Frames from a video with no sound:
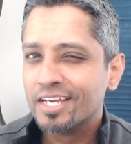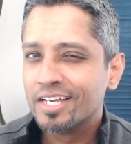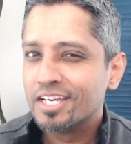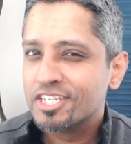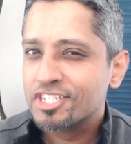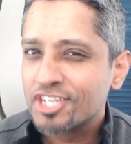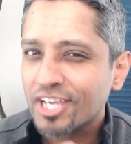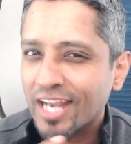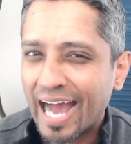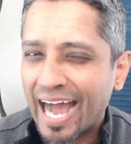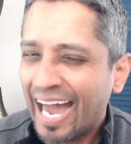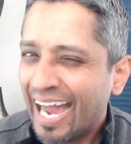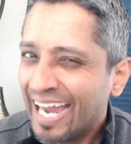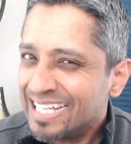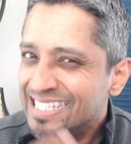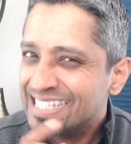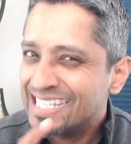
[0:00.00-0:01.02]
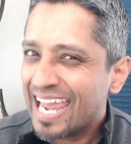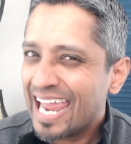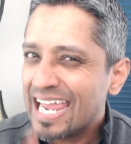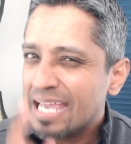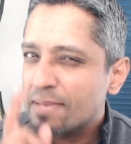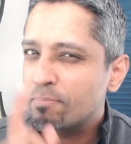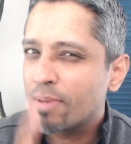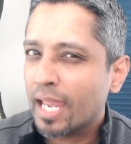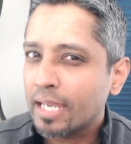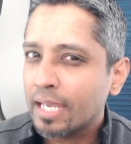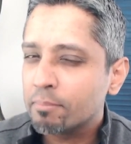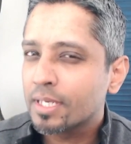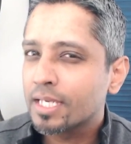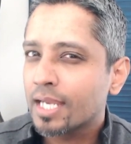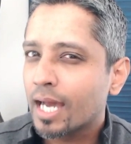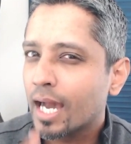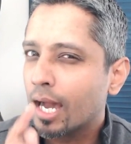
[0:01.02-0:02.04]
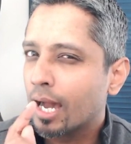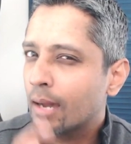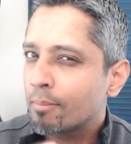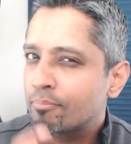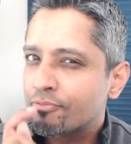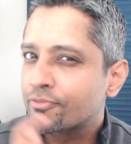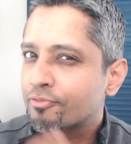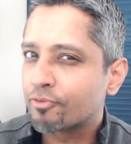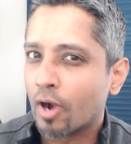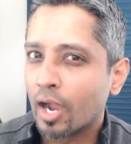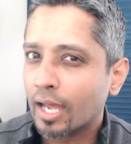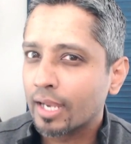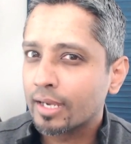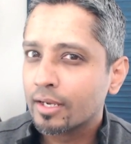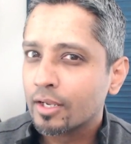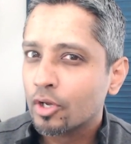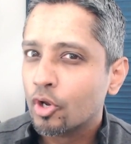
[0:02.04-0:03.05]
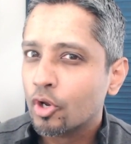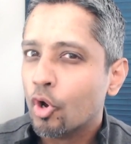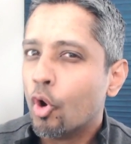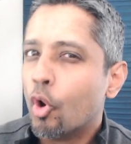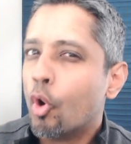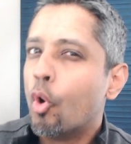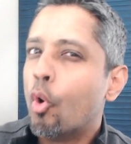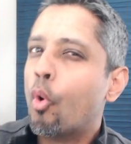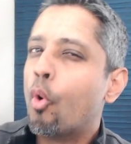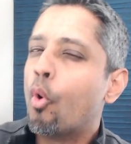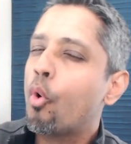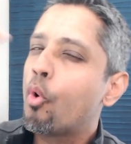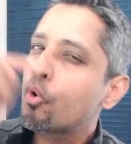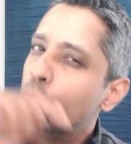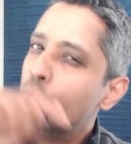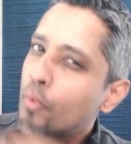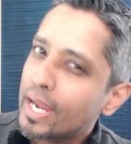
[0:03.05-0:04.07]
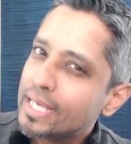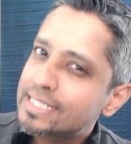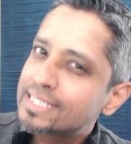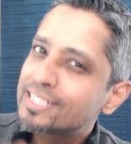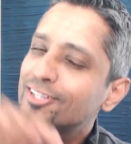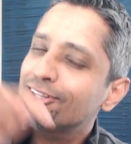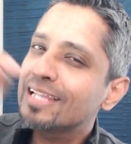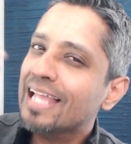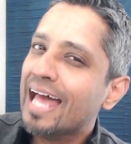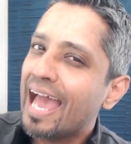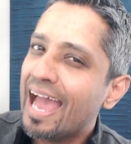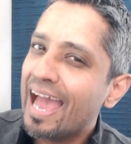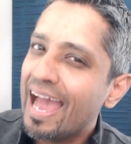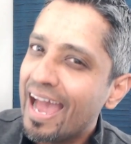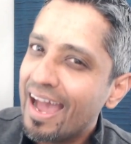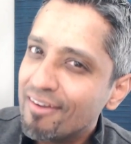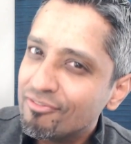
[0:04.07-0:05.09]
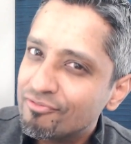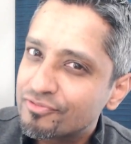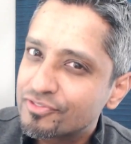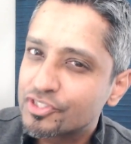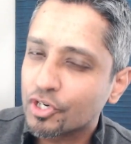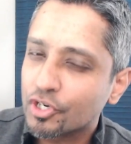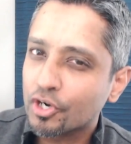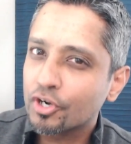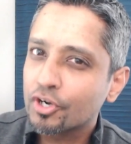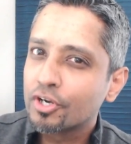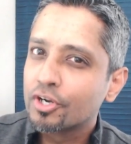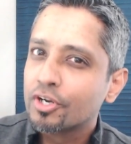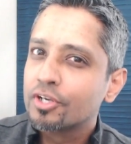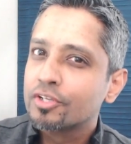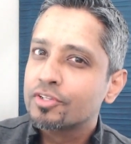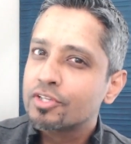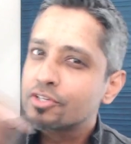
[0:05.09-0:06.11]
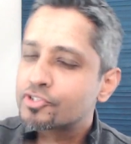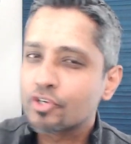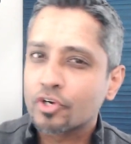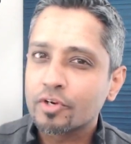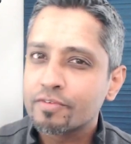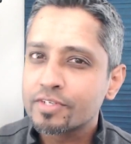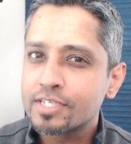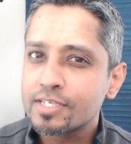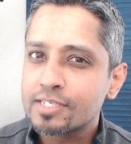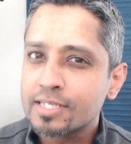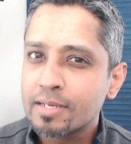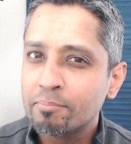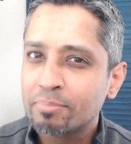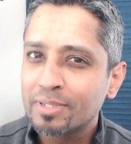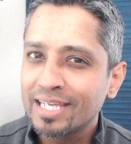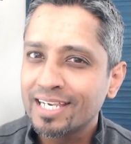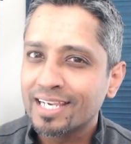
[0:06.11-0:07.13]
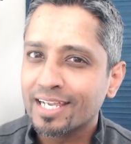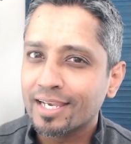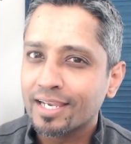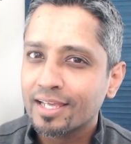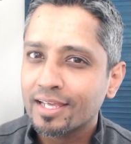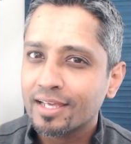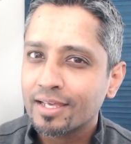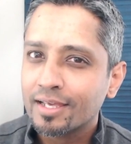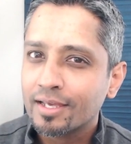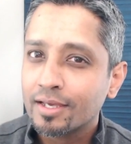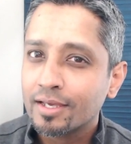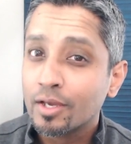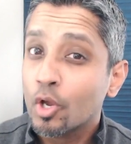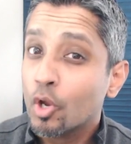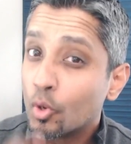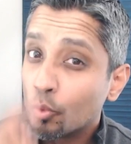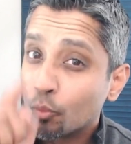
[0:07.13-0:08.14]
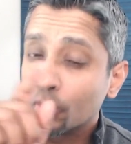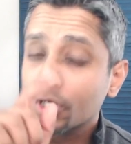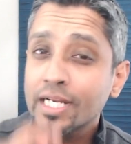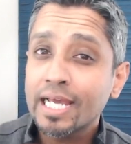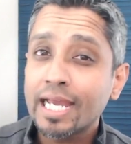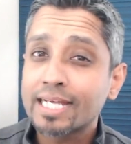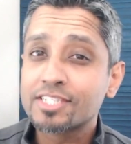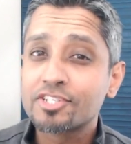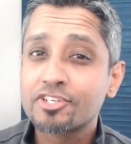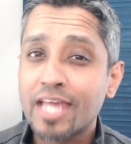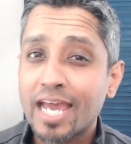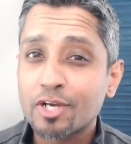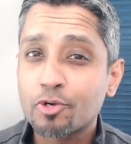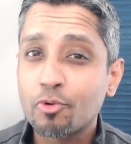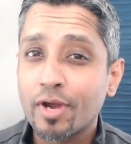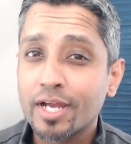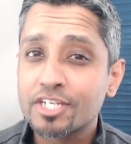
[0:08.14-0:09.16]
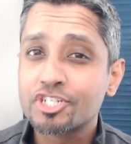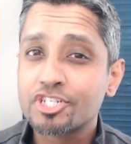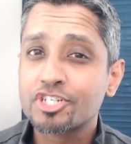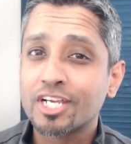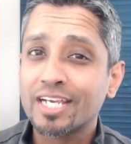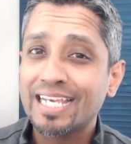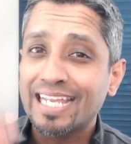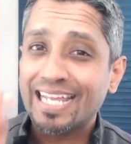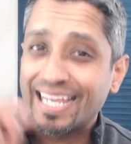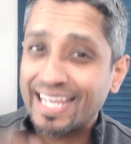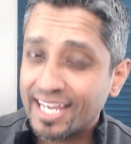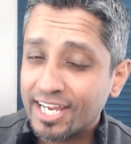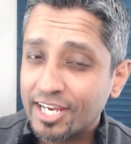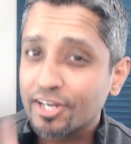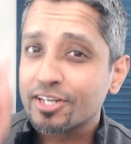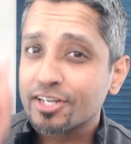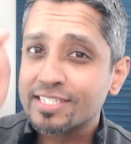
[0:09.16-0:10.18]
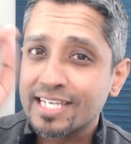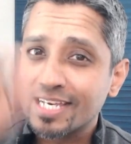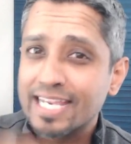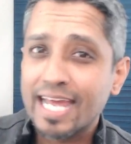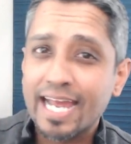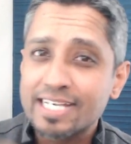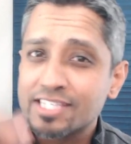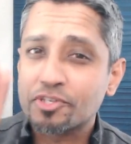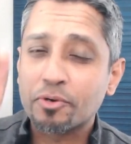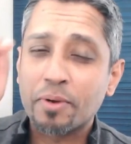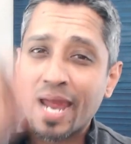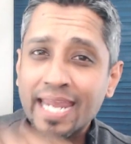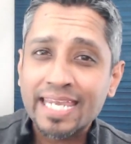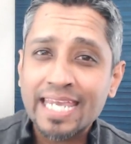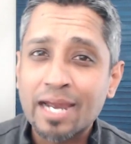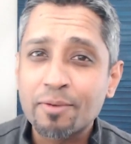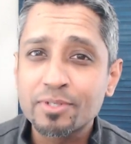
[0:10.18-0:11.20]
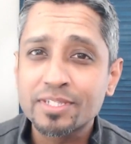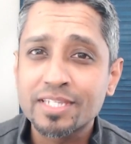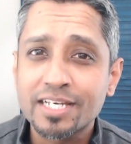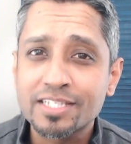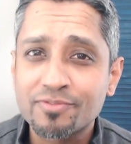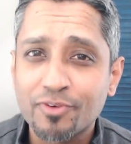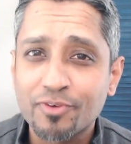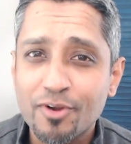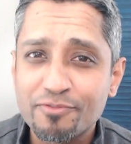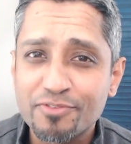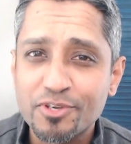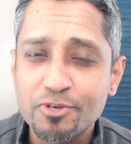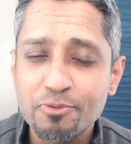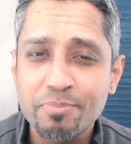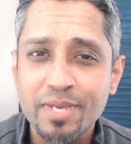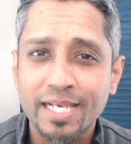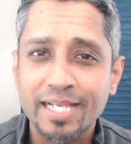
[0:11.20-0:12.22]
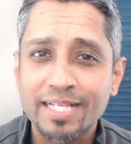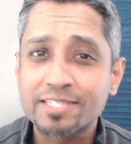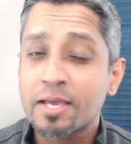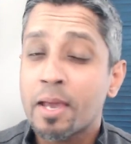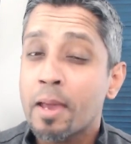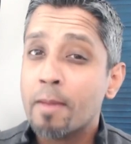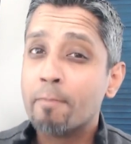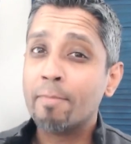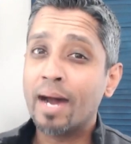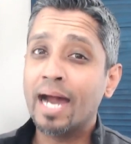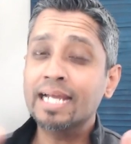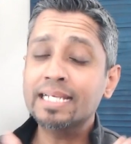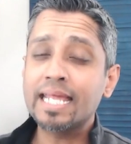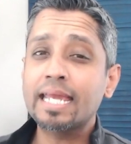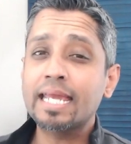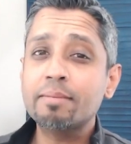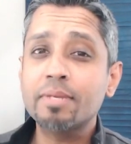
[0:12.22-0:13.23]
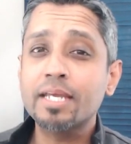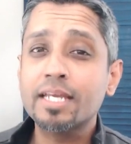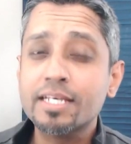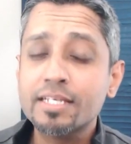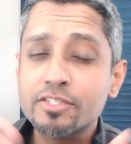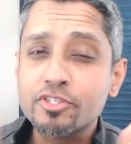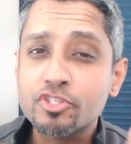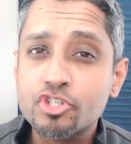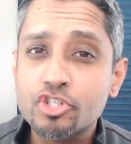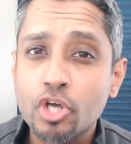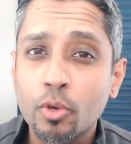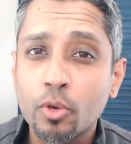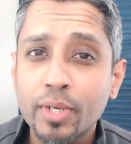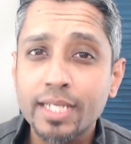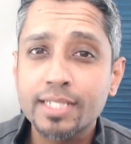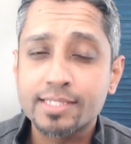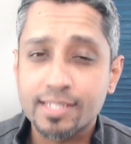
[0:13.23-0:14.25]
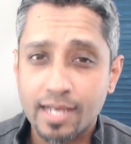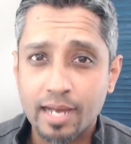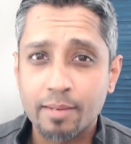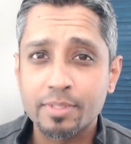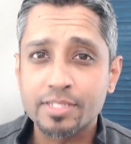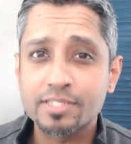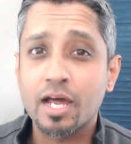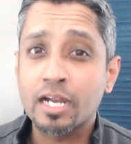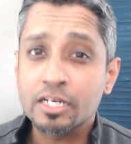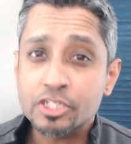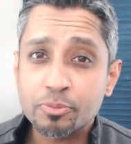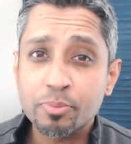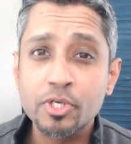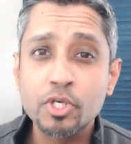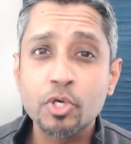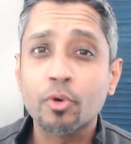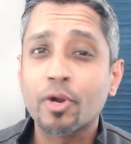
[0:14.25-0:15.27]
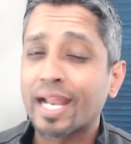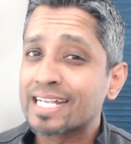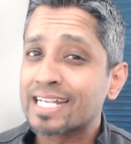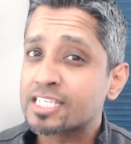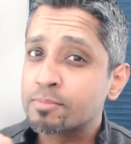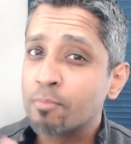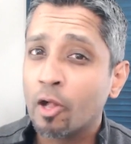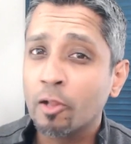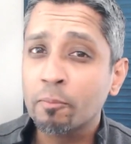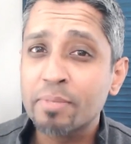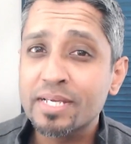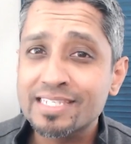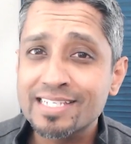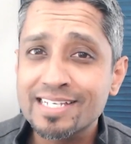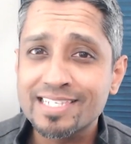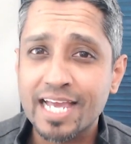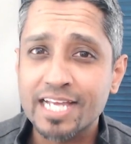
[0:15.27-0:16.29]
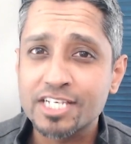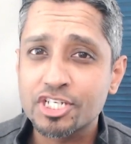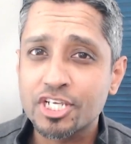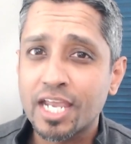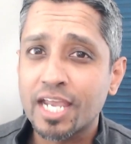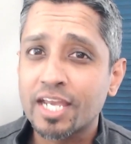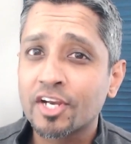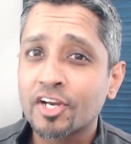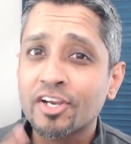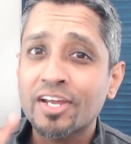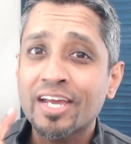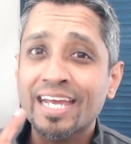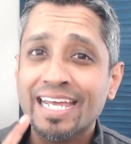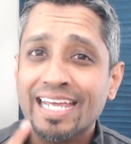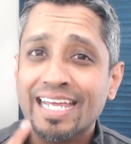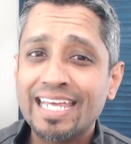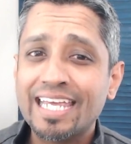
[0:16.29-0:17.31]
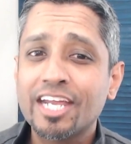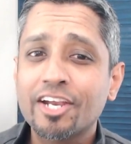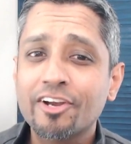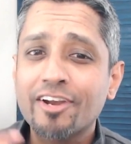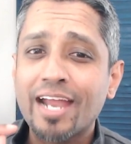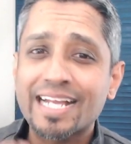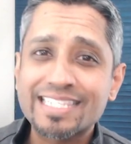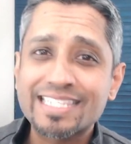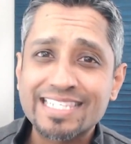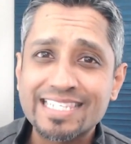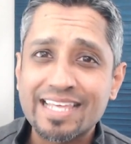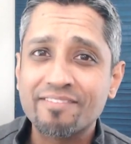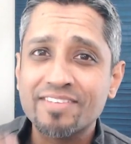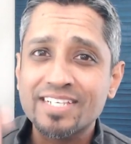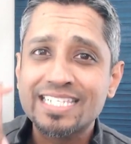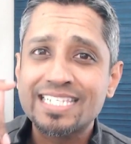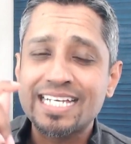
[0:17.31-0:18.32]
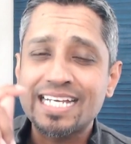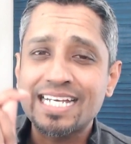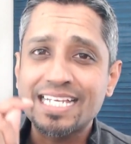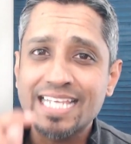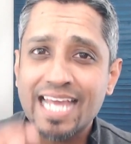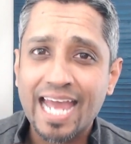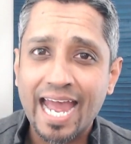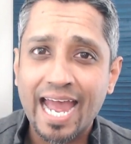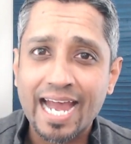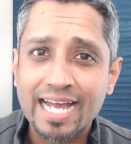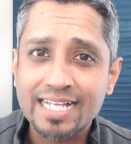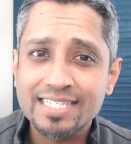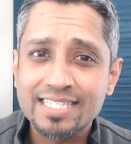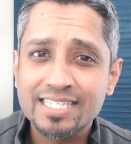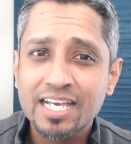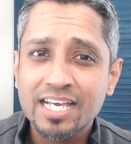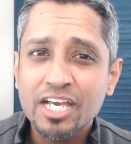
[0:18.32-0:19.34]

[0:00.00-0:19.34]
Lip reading: Should I take payment up front or wait till after the service is completed? We're going to answer that question here today, so hang out with us for a few minutes. My name is Joey Thomas, entrepreneur and small business educator here at 17 Hats.